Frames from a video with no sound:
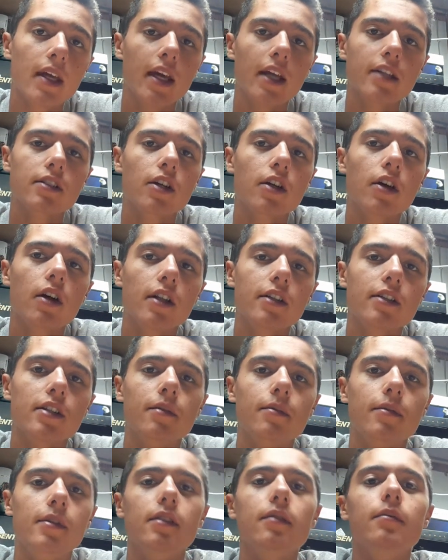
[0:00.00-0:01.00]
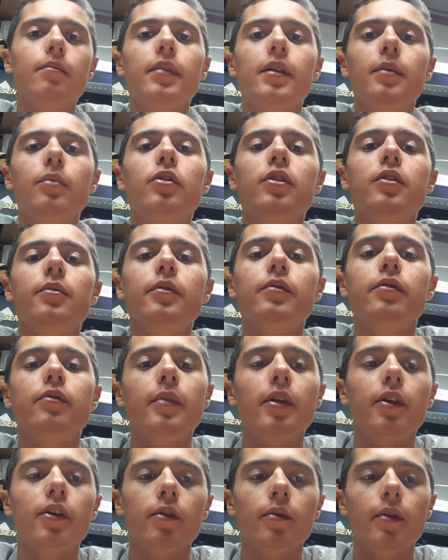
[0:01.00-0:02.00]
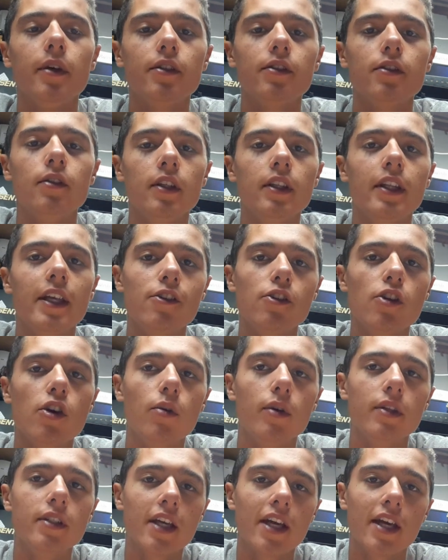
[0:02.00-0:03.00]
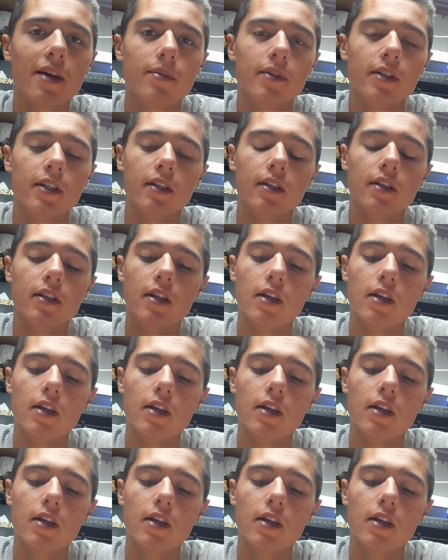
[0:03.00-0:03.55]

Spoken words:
it's a concept that people should be familiar with so that they know what's happening